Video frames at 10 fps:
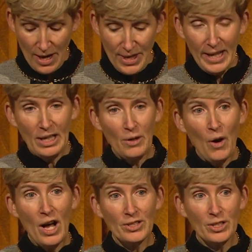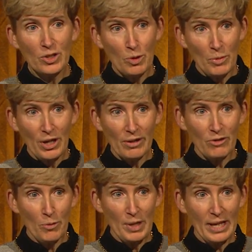Thank you also to Merck
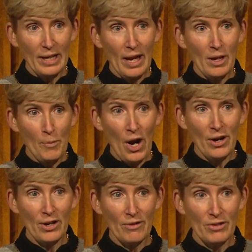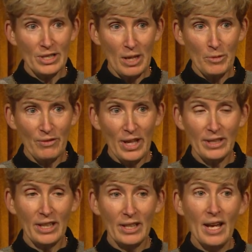for being a partner for Damon
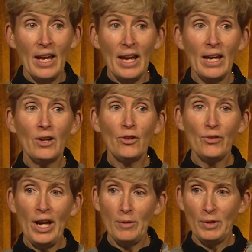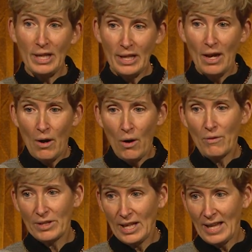Runyon incredibly
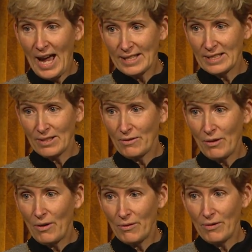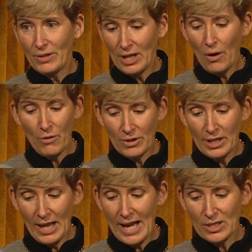over the last
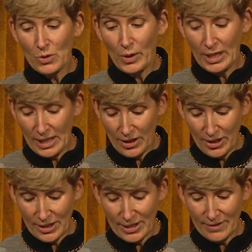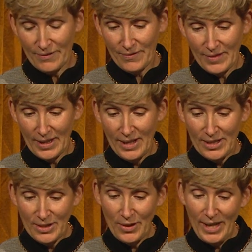20 years.
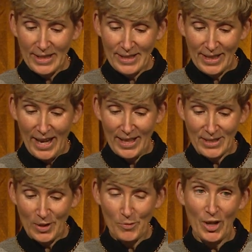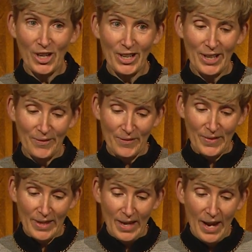So thanks again to Merck.
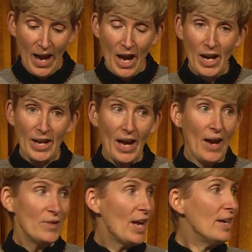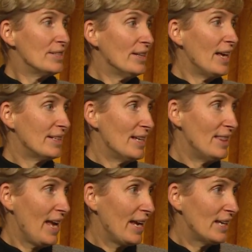I would also like to
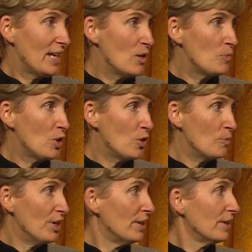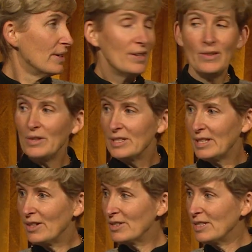thank Kim Kubert, who is
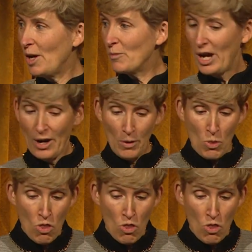here somewhere.